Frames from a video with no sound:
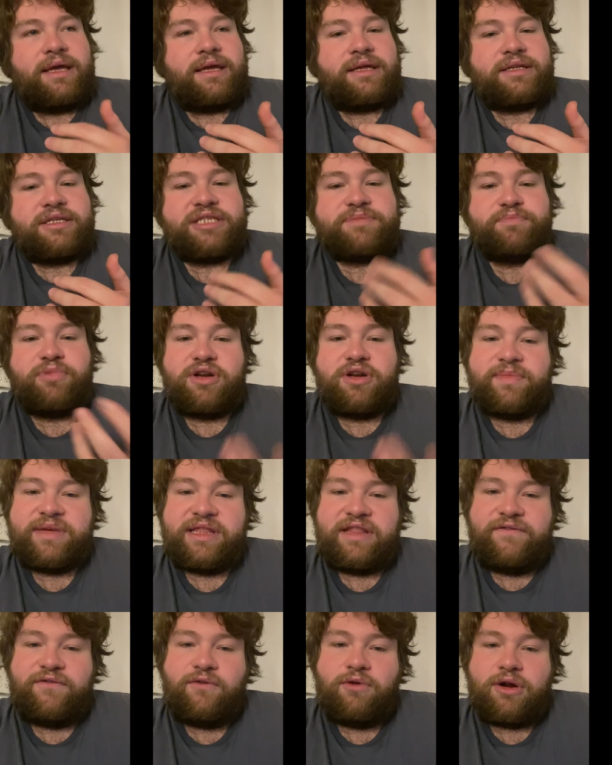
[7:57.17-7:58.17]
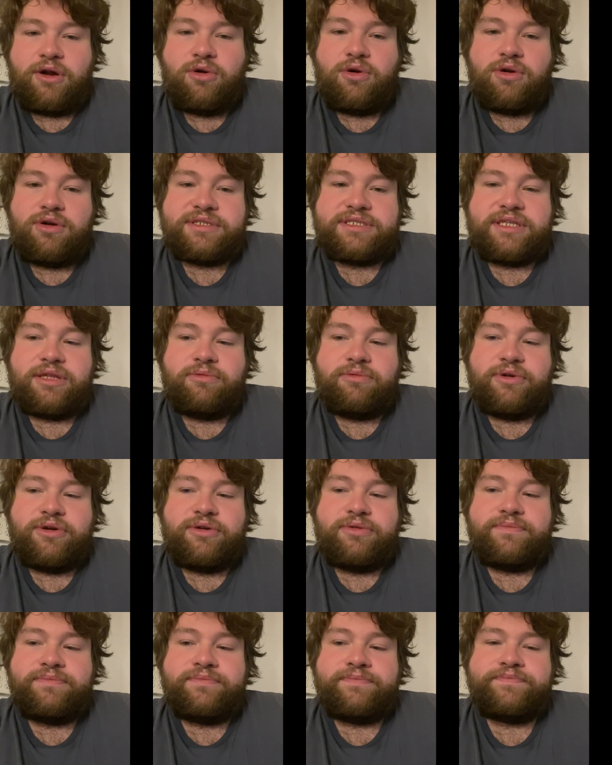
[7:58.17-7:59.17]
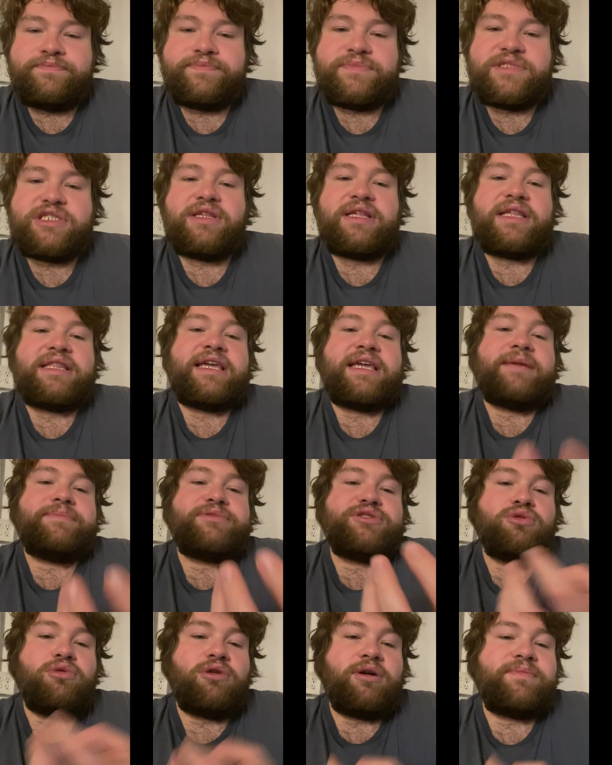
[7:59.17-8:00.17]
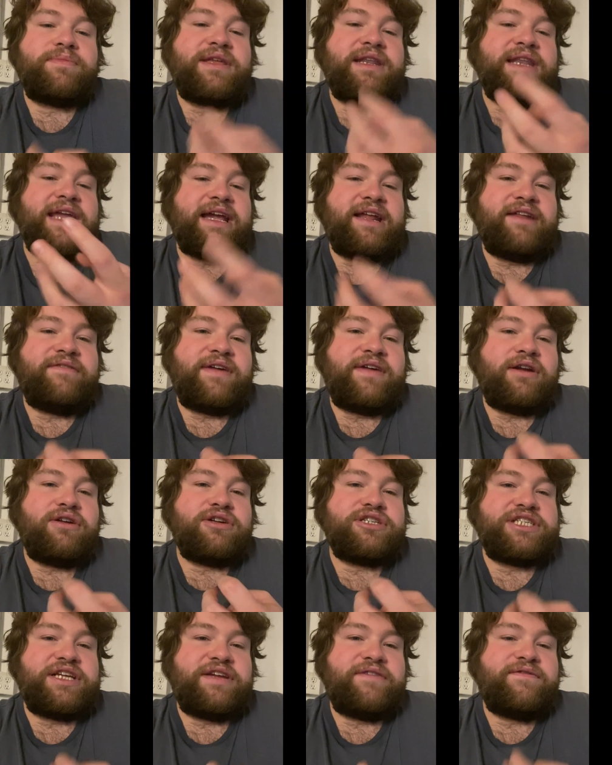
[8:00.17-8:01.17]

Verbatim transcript: Just put them in the four corners of the room so that they absorb the negative energy